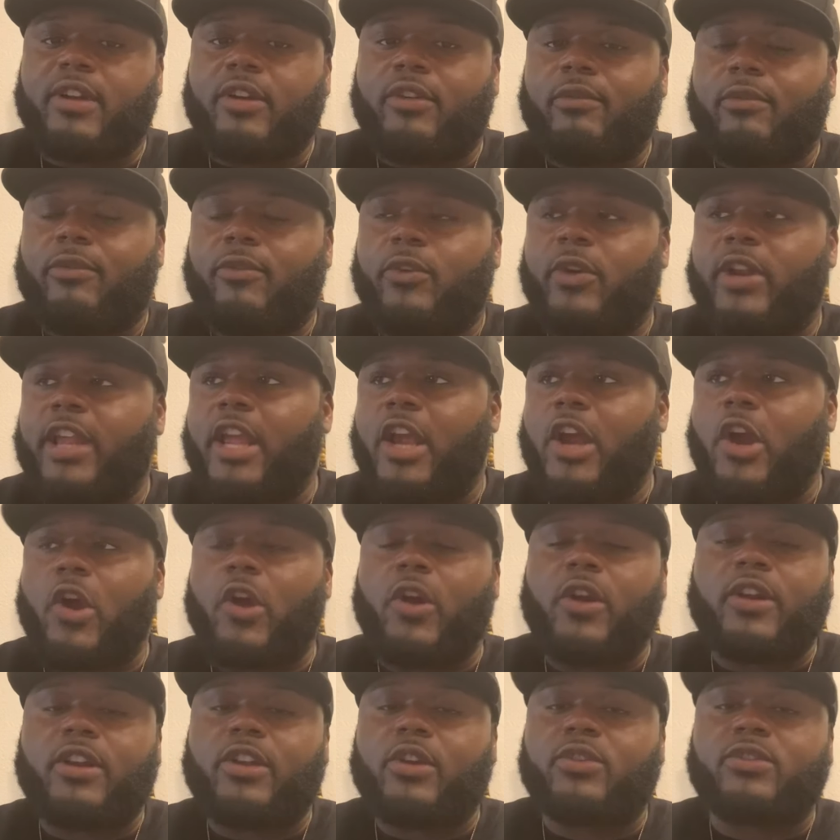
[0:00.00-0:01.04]
before they
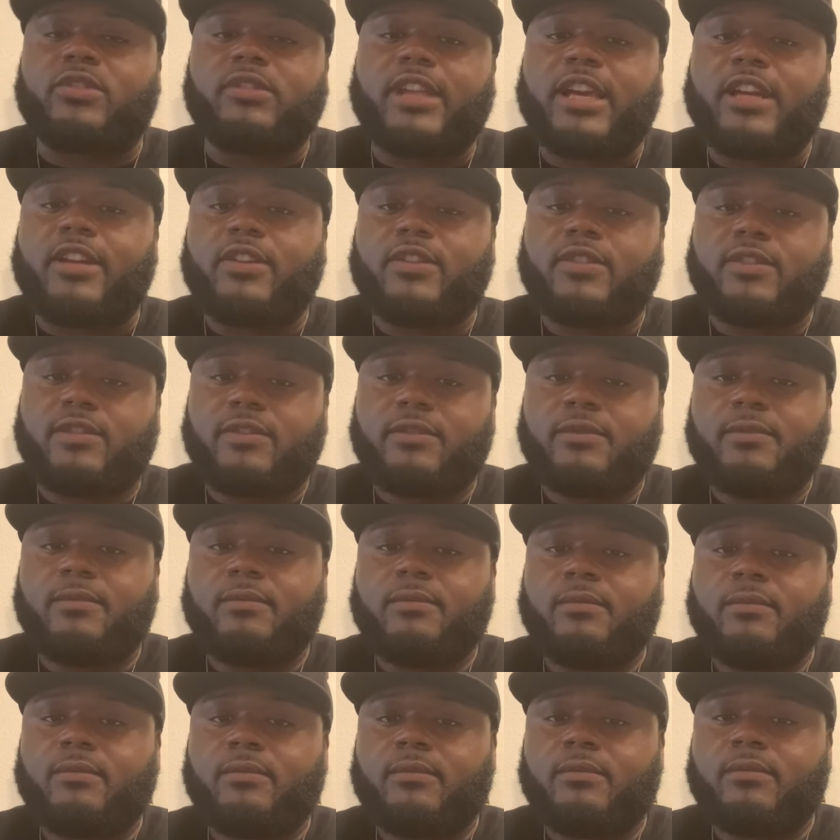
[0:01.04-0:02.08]
earned those letters.
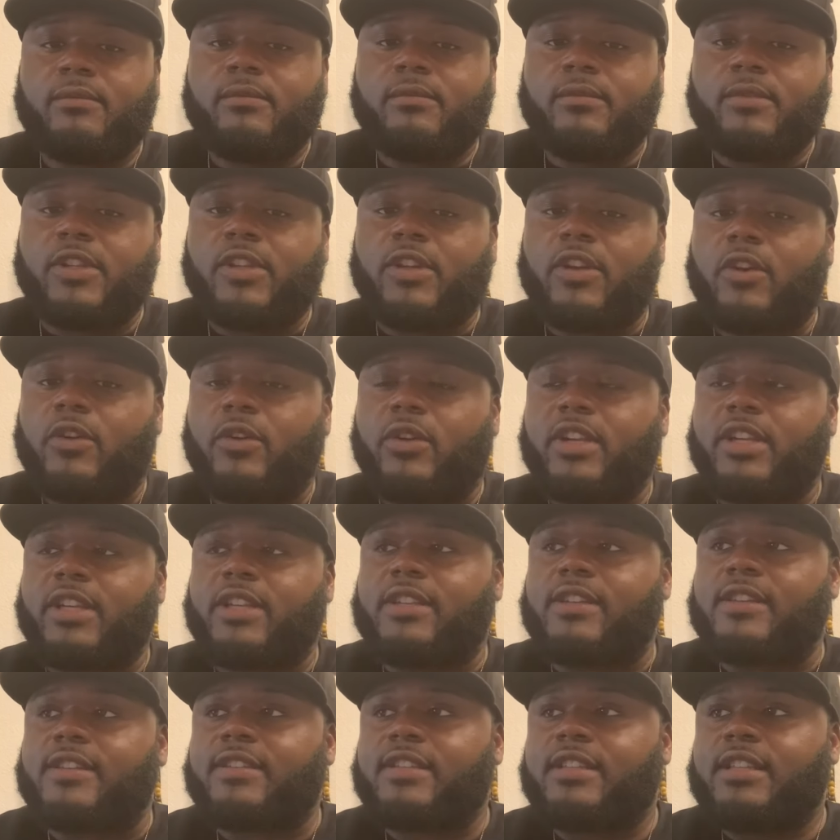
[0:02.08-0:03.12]

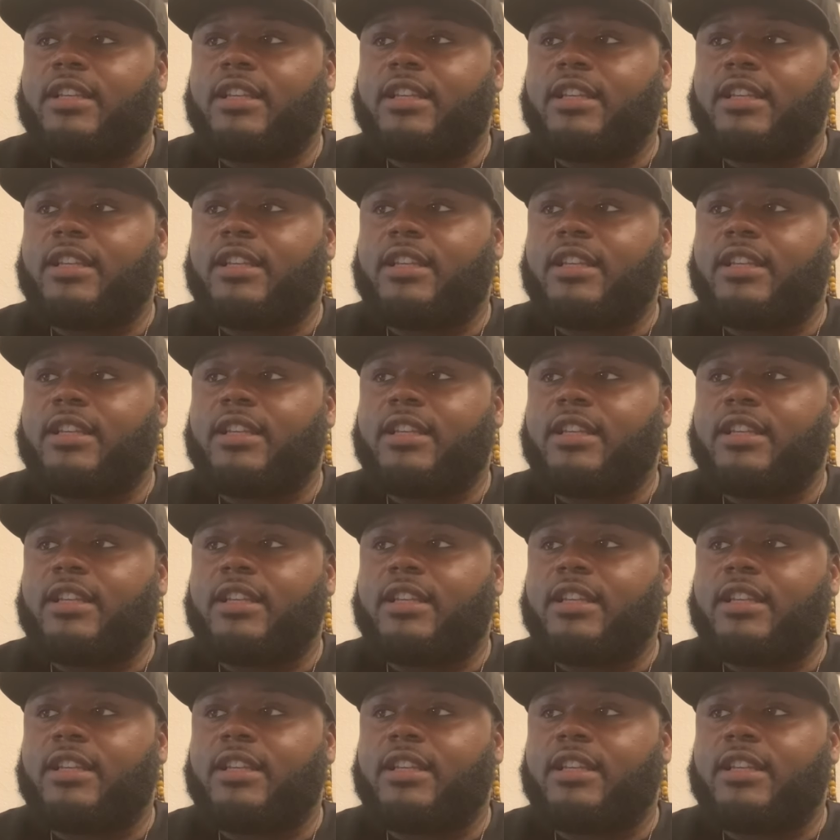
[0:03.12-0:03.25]
Because